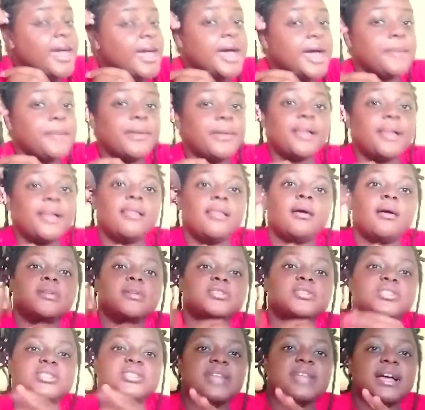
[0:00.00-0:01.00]
and my
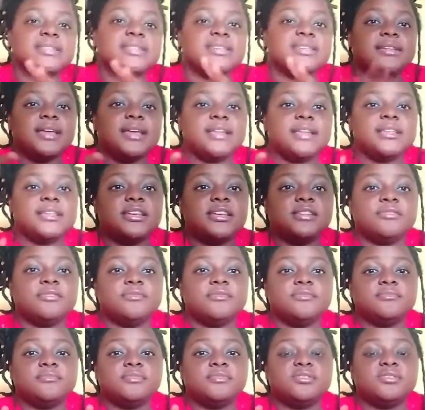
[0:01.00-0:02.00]
locks started getting
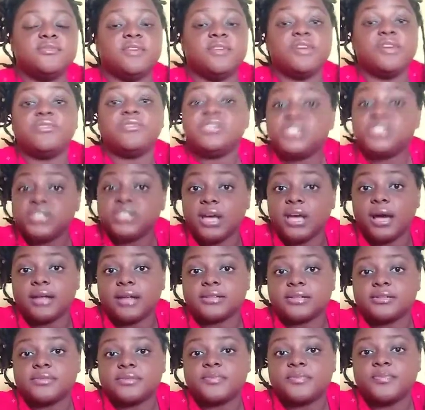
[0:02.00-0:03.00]
very short.